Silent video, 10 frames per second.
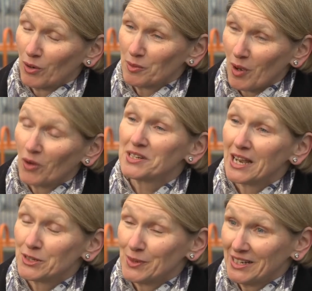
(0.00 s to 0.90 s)
on
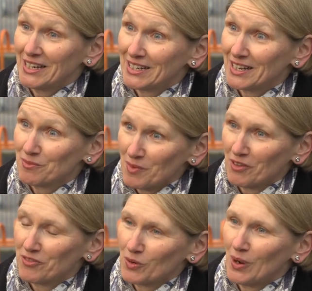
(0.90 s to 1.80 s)
days when I can get
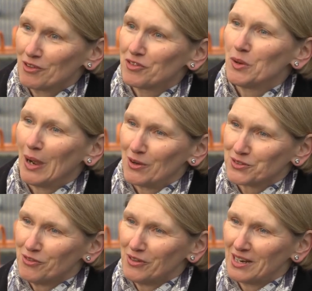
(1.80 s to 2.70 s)
quite a few
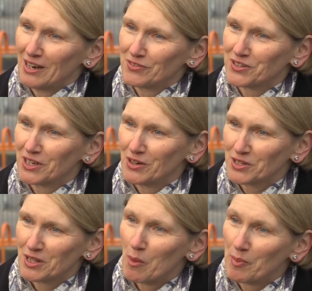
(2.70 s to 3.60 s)
hours off, I love to go
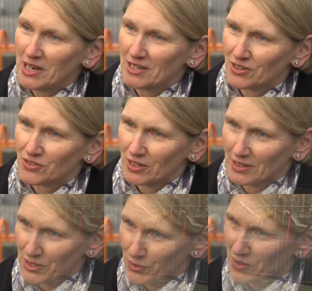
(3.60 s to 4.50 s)
to the Peak
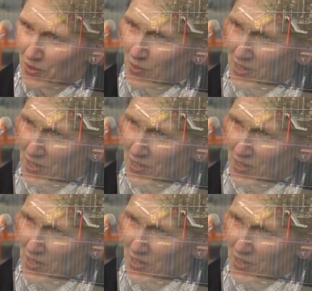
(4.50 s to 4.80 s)
District. That's one of the